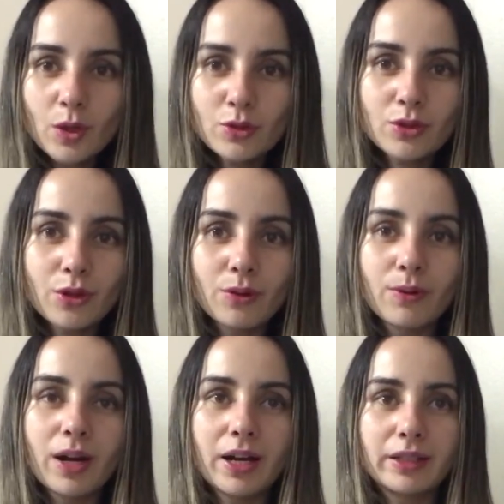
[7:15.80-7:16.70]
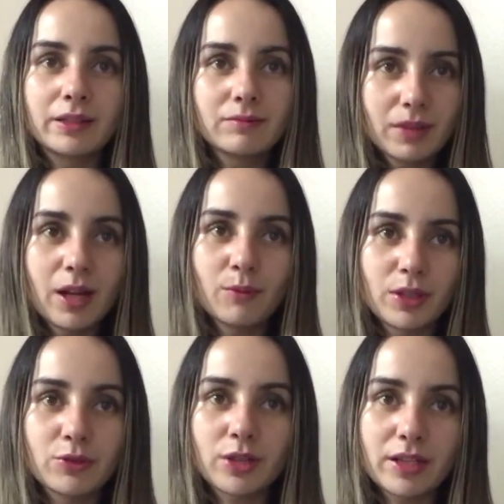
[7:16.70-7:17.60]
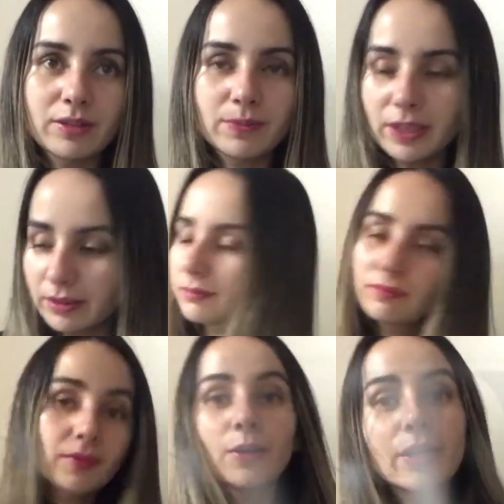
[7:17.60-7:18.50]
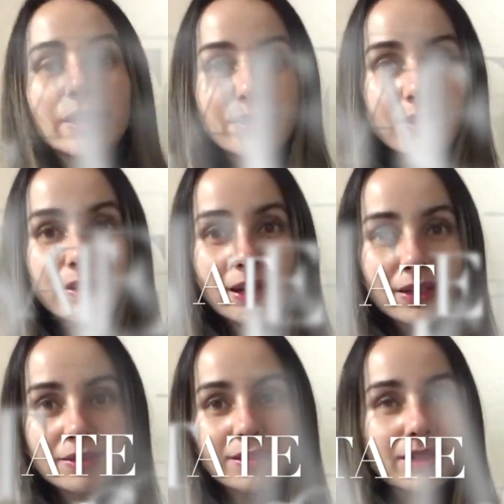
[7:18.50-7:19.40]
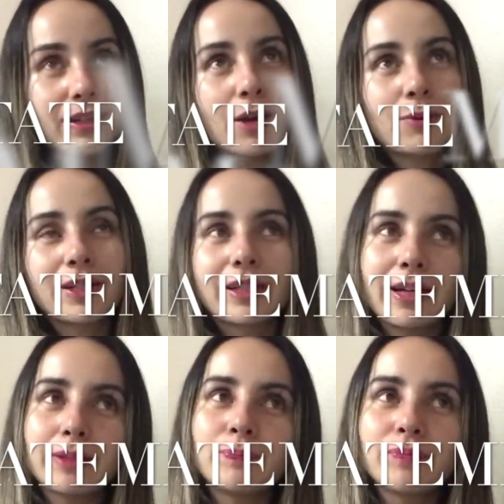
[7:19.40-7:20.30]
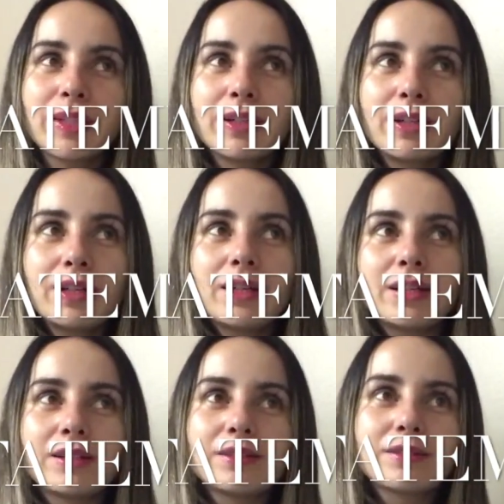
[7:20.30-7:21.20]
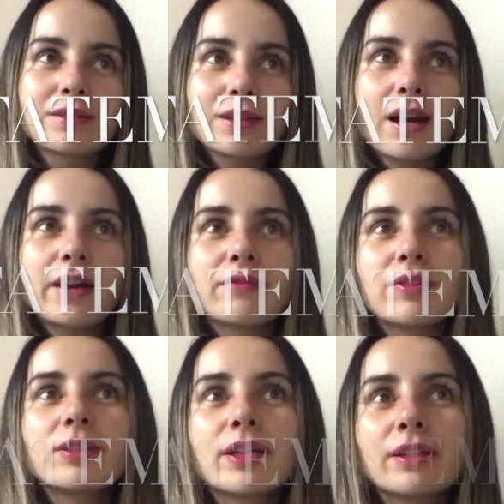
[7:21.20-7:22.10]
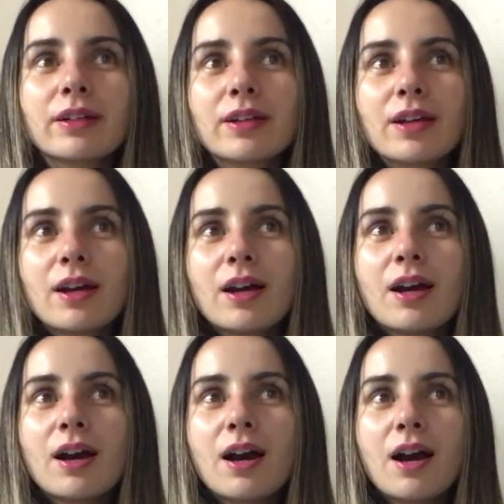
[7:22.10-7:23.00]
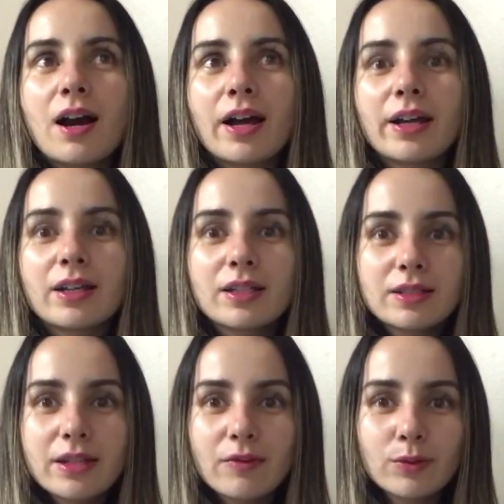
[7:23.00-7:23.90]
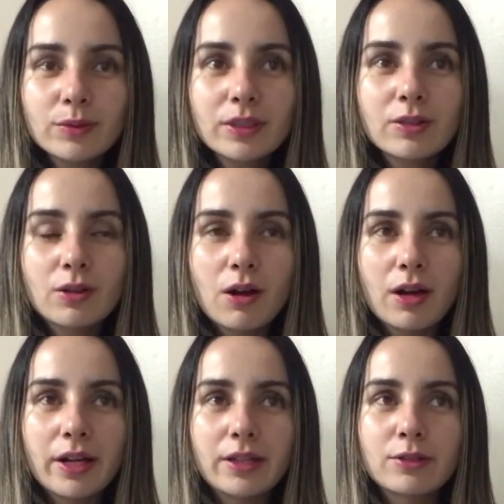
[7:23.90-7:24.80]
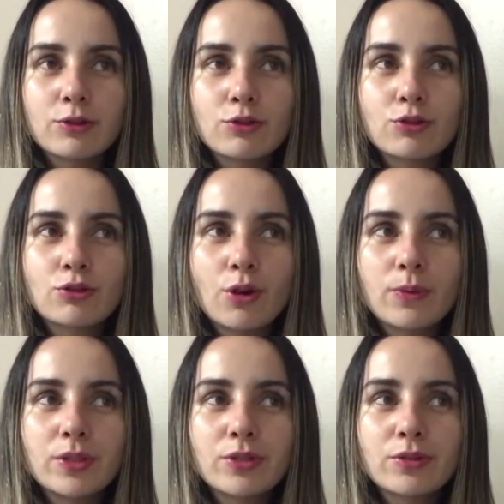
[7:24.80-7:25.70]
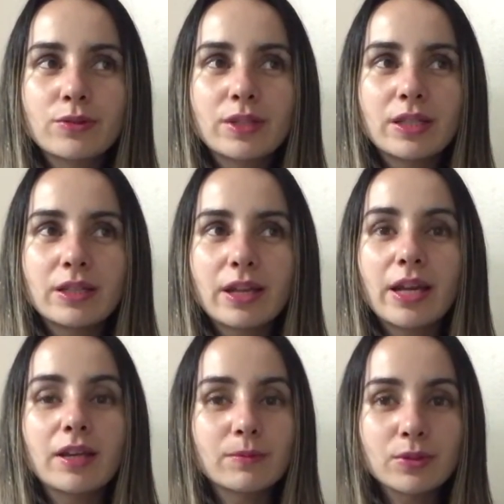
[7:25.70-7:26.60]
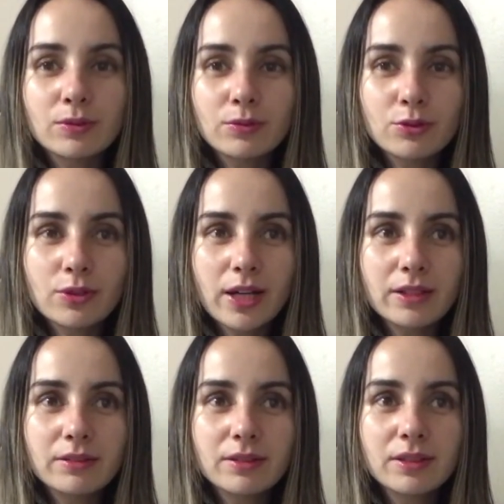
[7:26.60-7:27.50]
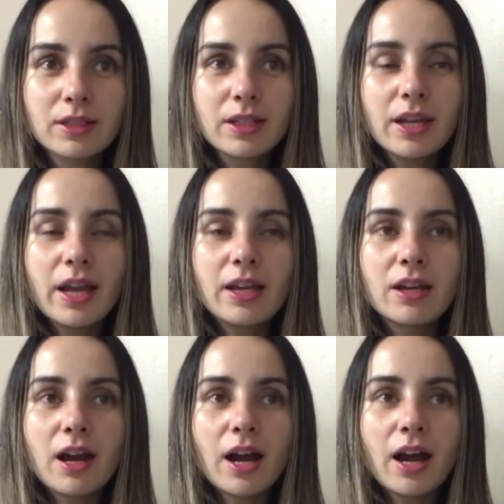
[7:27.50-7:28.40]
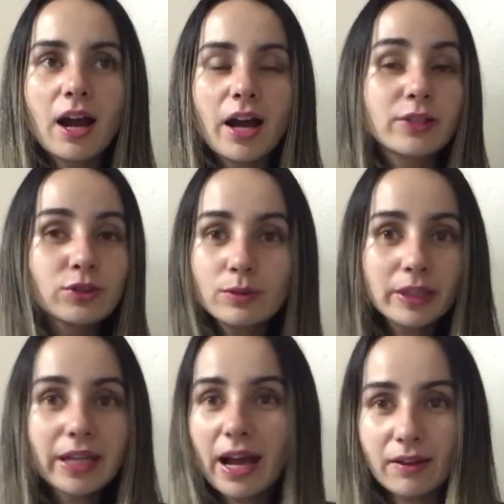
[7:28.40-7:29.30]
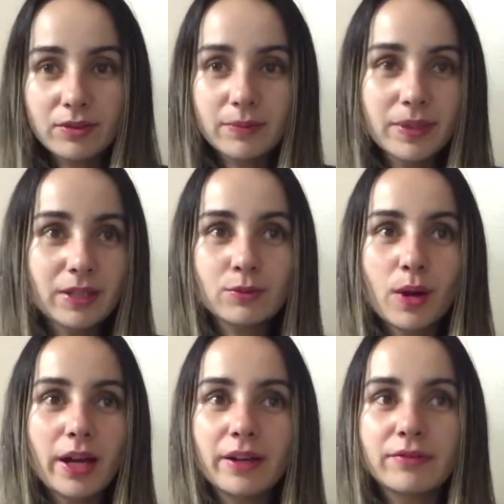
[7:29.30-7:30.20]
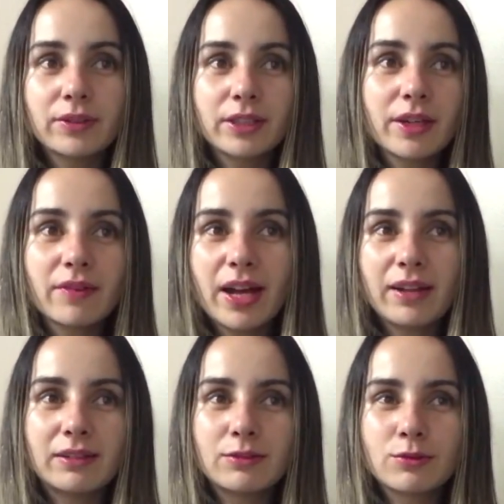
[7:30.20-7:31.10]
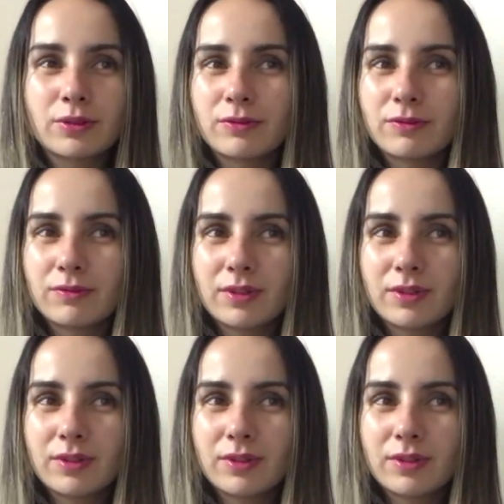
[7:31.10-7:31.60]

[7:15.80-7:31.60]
So I want to try this brand. Okay, and then the next thing I want to get is, I feel like I never really got so into the camisole trend, and I do already have some, and that's why I feel like I've had sort of